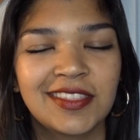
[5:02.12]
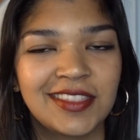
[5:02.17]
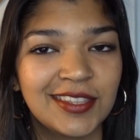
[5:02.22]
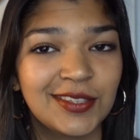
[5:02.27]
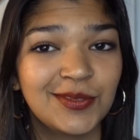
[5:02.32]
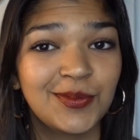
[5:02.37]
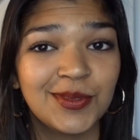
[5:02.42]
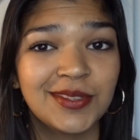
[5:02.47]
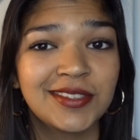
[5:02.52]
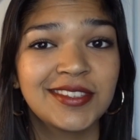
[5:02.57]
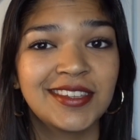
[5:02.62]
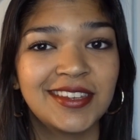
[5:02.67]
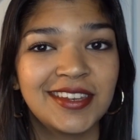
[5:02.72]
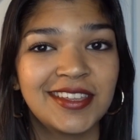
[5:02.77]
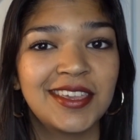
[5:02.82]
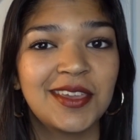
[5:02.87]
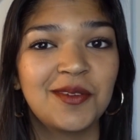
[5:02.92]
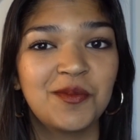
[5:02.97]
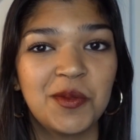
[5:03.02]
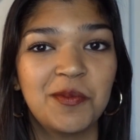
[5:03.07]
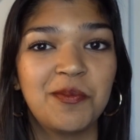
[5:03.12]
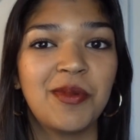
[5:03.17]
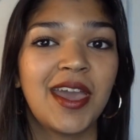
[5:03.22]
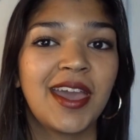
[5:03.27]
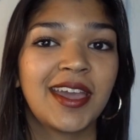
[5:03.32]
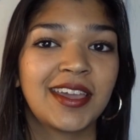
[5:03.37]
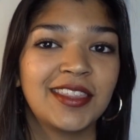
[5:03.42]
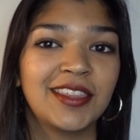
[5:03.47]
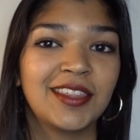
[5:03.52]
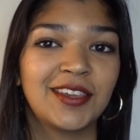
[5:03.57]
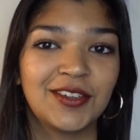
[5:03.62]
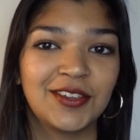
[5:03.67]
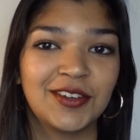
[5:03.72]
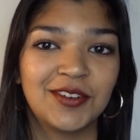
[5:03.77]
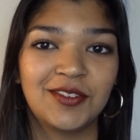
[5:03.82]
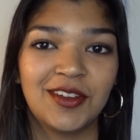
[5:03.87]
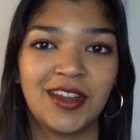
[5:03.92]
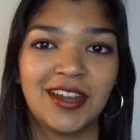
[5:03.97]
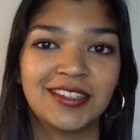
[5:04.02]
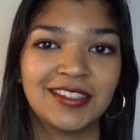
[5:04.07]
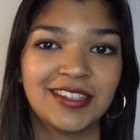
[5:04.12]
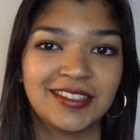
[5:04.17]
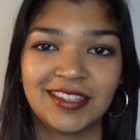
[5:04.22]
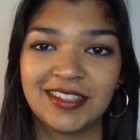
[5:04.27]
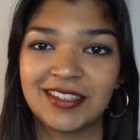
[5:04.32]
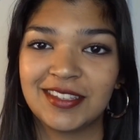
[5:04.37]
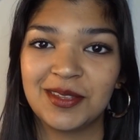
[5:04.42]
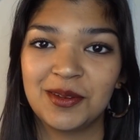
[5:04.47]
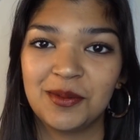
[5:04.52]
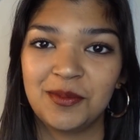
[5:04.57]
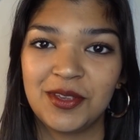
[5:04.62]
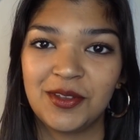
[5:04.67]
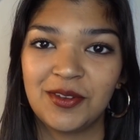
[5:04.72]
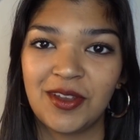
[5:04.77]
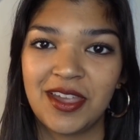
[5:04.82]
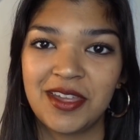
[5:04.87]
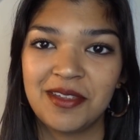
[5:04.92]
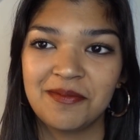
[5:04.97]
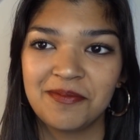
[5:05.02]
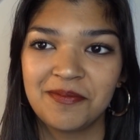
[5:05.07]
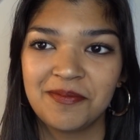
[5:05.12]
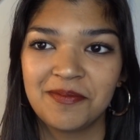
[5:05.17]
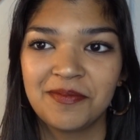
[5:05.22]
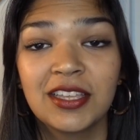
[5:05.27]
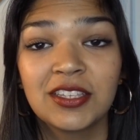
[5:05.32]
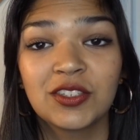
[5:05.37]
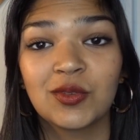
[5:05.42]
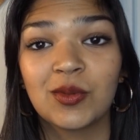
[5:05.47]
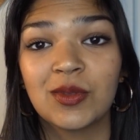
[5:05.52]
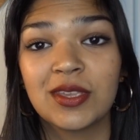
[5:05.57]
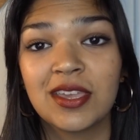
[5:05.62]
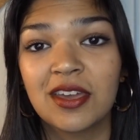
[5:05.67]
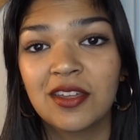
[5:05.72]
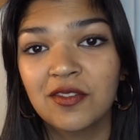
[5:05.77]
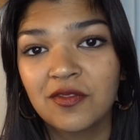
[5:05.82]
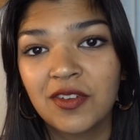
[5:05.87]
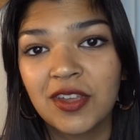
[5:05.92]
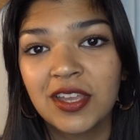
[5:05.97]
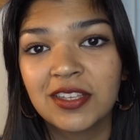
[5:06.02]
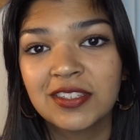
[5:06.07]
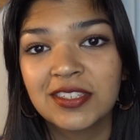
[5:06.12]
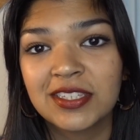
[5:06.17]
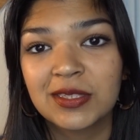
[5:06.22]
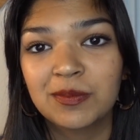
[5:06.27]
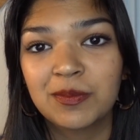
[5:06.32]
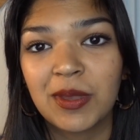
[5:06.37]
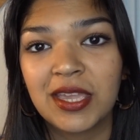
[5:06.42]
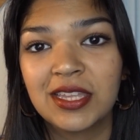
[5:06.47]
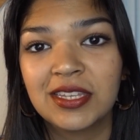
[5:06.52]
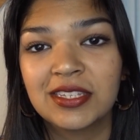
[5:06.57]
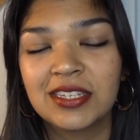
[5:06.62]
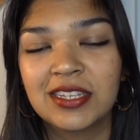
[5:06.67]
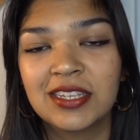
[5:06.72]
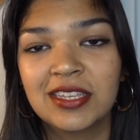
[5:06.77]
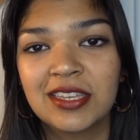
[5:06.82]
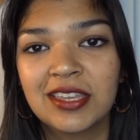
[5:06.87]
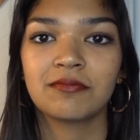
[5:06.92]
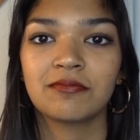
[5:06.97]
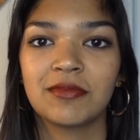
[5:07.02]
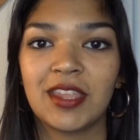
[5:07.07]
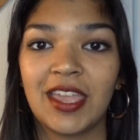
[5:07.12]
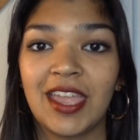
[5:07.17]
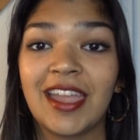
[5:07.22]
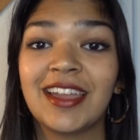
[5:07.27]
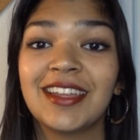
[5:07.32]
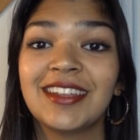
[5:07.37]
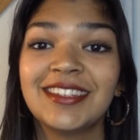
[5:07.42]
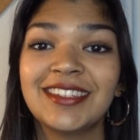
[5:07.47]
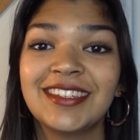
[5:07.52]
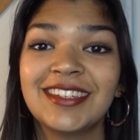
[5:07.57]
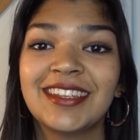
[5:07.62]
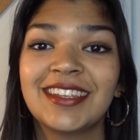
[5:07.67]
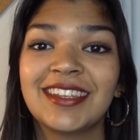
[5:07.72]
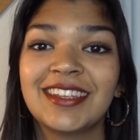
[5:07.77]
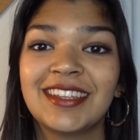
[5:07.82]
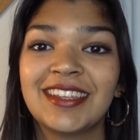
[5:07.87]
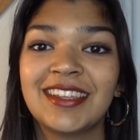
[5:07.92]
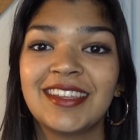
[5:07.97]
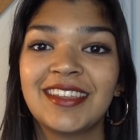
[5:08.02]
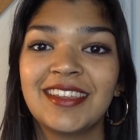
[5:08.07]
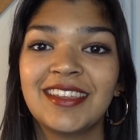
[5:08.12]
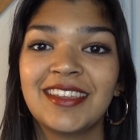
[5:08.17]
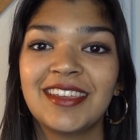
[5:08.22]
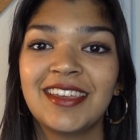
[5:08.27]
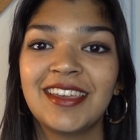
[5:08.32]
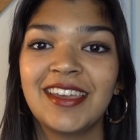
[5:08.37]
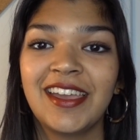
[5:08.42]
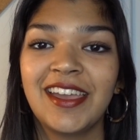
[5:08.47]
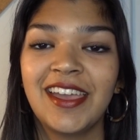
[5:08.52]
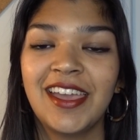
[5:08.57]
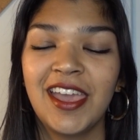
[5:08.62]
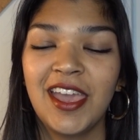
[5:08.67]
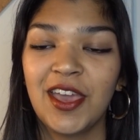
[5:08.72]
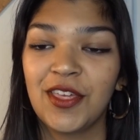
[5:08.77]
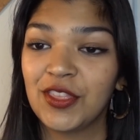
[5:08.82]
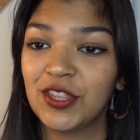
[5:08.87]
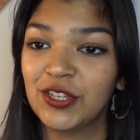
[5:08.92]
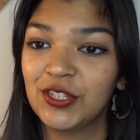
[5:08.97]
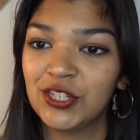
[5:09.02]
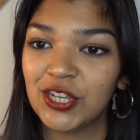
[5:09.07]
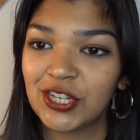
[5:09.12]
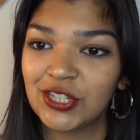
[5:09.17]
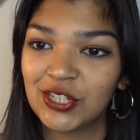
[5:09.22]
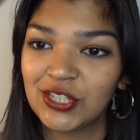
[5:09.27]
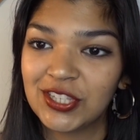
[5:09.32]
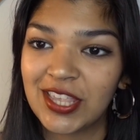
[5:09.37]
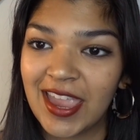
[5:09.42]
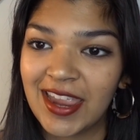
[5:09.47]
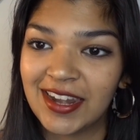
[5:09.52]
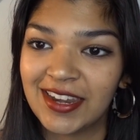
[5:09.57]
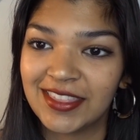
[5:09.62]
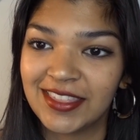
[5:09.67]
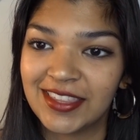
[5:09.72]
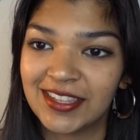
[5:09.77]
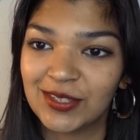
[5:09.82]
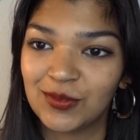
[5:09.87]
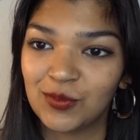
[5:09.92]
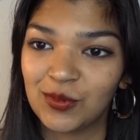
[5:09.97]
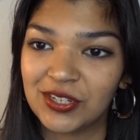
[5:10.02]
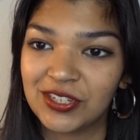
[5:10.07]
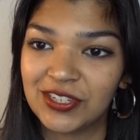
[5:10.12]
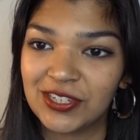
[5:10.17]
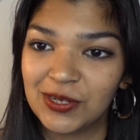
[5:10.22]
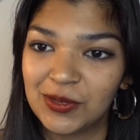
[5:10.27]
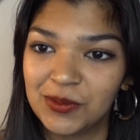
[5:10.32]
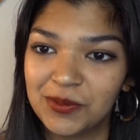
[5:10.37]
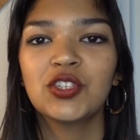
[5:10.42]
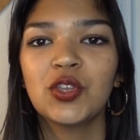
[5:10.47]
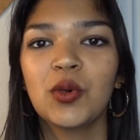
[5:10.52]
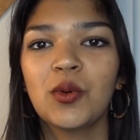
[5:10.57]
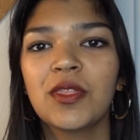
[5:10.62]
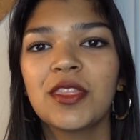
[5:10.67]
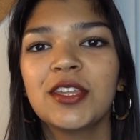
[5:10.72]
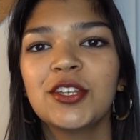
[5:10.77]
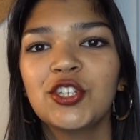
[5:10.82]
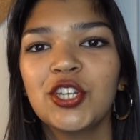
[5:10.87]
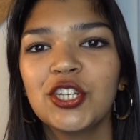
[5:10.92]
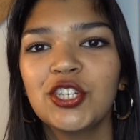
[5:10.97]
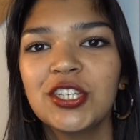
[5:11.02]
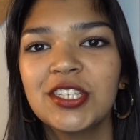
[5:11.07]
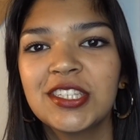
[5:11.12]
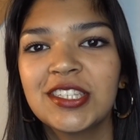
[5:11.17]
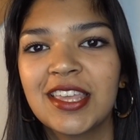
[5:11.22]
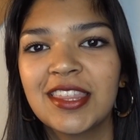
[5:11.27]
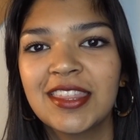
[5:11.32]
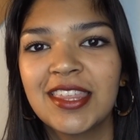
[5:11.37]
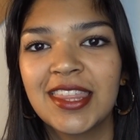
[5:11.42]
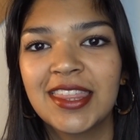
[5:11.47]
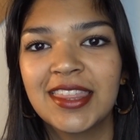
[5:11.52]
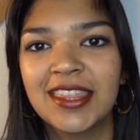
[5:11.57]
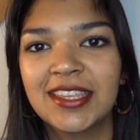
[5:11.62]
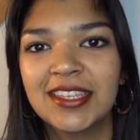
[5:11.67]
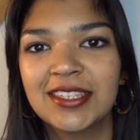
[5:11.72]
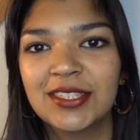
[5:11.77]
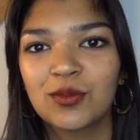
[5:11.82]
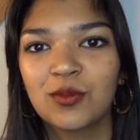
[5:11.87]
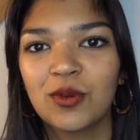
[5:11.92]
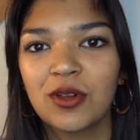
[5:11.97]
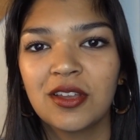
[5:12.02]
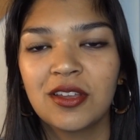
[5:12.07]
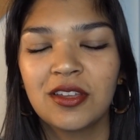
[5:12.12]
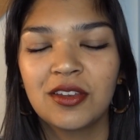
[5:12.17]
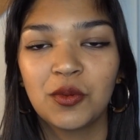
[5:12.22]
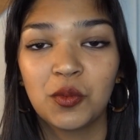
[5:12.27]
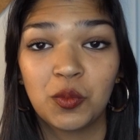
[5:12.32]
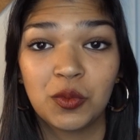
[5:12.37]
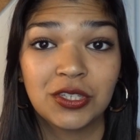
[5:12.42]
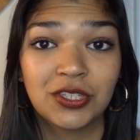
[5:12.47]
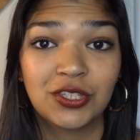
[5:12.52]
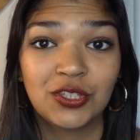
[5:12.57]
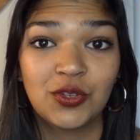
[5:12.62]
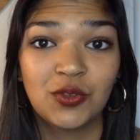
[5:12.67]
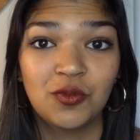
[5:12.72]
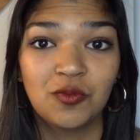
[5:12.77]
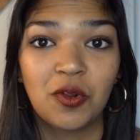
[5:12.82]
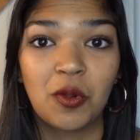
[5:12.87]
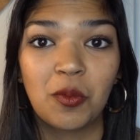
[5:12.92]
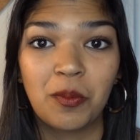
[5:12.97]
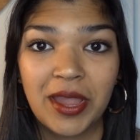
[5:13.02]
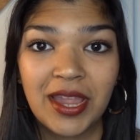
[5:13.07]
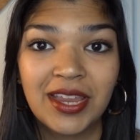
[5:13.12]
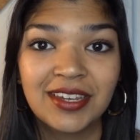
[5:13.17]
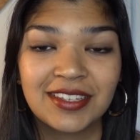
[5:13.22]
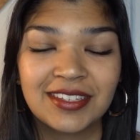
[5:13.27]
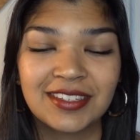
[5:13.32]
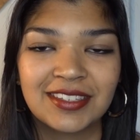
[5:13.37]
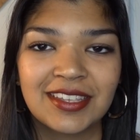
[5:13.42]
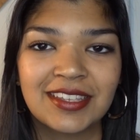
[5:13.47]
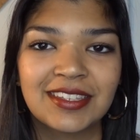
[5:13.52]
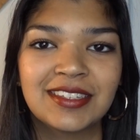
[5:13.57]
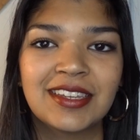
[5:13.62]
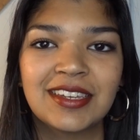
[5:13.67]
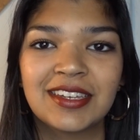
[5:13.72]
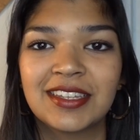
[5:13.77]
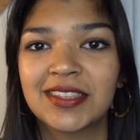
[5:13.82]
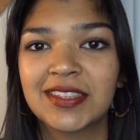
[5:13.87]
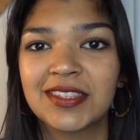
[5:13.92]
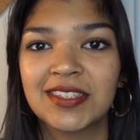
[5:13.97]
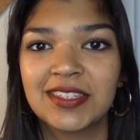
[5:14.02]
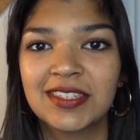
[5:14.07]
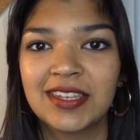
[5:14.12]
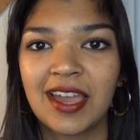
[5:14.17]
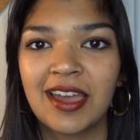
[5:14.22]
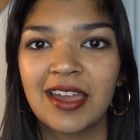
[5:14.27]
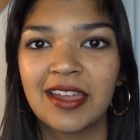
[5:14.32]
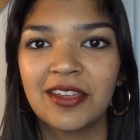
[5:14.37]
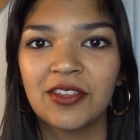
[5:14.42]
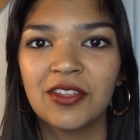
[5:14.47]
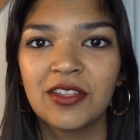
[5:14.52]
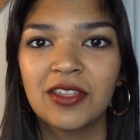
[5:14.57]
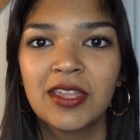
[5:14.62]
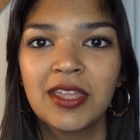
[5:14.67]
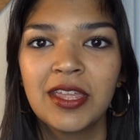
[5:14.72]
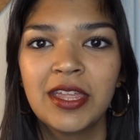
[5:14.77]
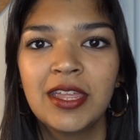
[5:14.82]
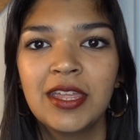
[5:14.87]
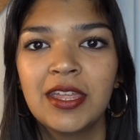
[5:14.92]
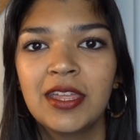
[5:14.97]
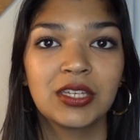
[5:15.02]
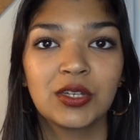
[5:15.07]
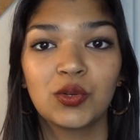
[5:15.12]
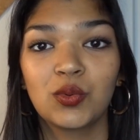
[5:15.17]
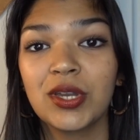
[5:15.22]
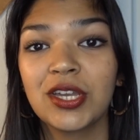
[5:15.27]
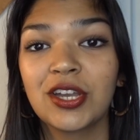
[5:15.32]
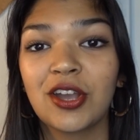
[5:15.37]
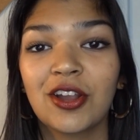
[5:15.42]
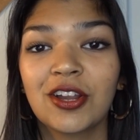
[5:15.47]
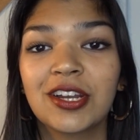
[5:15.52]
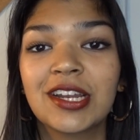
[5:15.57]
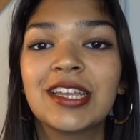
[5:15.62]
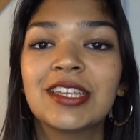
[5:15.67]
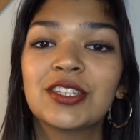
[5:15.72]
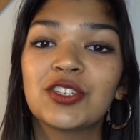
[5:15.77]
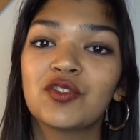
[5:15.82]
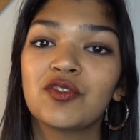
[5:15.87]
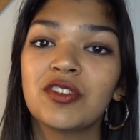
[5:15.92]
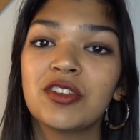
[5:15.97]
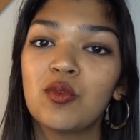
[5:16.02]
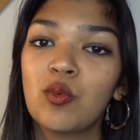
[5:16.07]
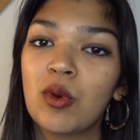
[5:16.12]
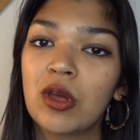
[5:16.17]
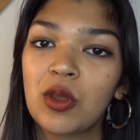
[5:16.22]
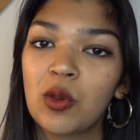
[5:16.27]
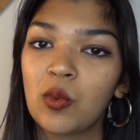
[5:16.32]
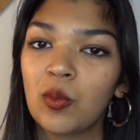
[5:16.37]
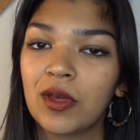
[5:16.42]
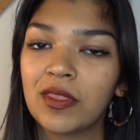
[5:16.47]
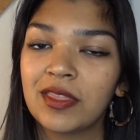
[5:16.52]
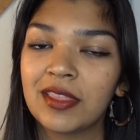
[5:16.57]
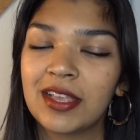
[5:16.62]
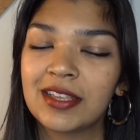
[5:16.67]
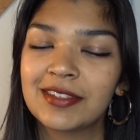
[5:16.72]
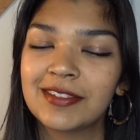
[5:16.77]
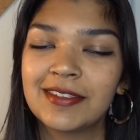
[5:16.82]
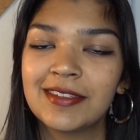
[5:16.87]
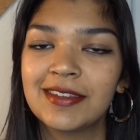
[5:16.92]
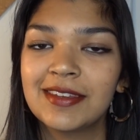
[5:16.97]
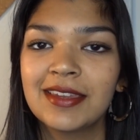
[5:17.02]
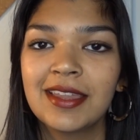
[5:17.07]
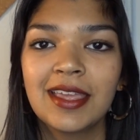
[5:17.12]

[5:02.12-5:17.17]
this one's going to get me back in the good graces. It's going to be great. So he unveils his painting, and the judges hated this one too. So the judges said that this one was too romanticist in its style. Quick art history 101 lesson.